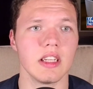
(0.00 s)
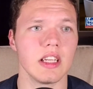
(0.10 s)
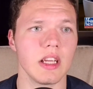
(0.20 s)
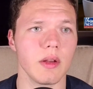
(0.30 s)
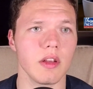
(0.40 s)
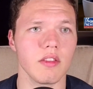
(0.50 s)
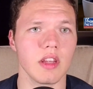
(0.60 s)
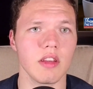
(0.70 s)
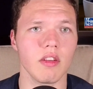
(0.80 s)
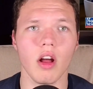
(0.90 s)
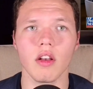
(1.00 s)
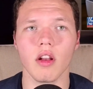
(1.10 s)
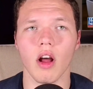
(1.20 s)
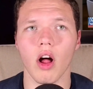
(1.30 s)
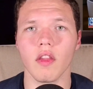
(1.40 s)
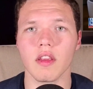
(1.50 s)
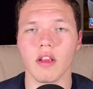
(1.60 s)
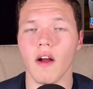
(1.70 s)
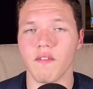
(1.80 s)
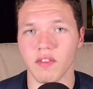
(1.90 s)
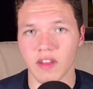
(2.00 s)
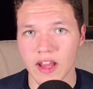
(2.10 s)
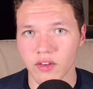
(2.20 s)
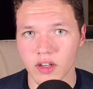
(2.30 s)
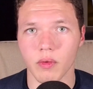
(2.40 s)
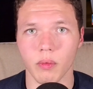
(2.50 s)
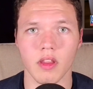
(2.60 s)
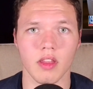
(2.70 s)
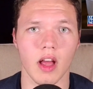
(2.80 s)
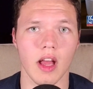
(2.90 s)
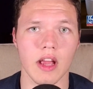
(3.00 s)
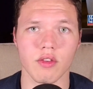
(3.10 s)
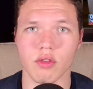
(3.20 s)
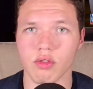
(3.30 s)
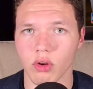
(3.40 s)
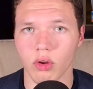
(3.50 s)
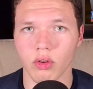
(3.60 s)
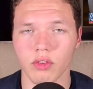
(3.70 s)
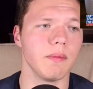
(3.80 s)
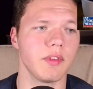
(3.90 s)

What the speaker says: He's on all the Flagrant with Andrew Scholes.